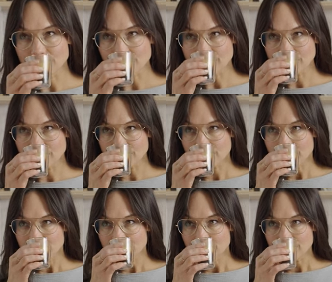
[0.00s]

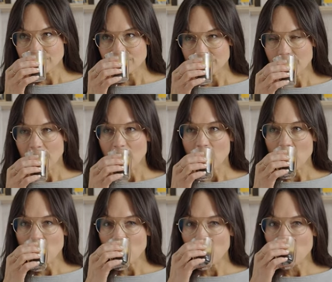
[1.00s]

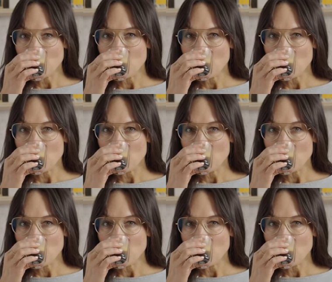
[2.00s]
Nothing is said.